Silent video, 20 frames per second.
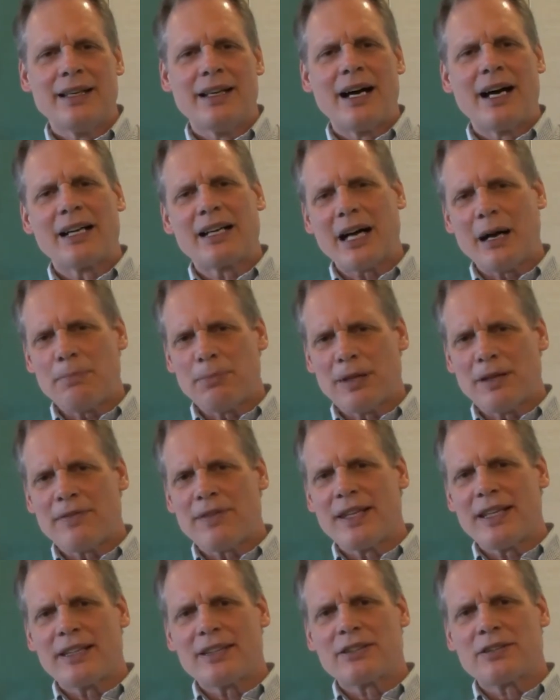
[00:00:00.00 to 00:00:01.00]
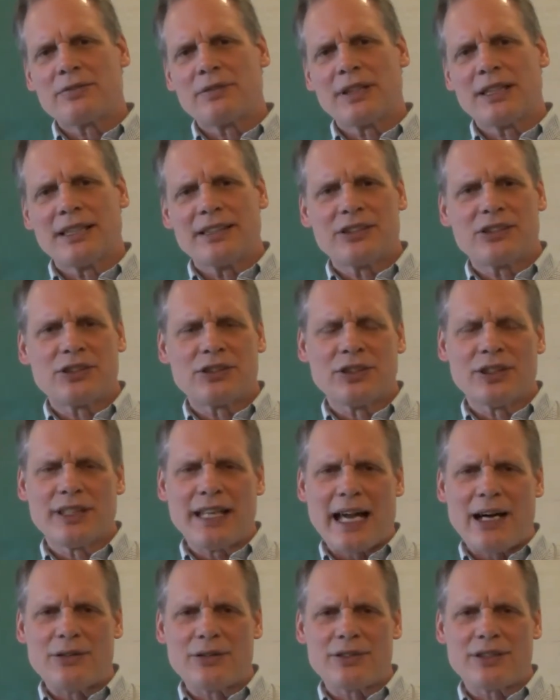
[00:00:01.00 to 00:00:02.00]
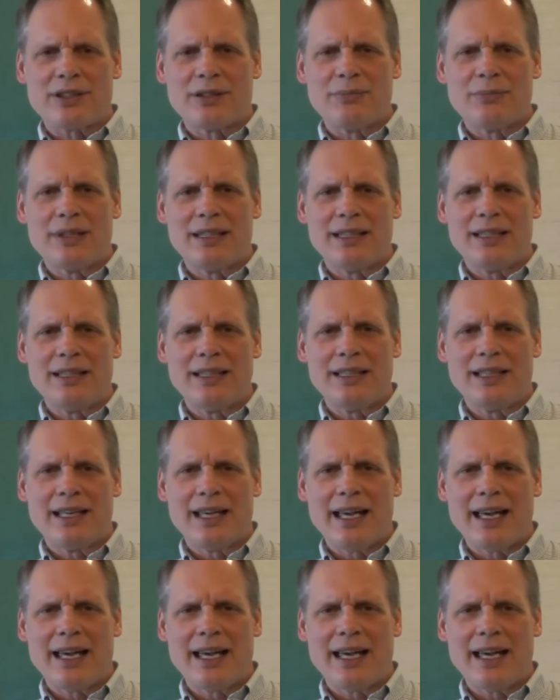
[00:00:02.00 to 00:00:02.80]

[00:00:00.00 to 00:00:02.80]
A couple of things really stood out to me,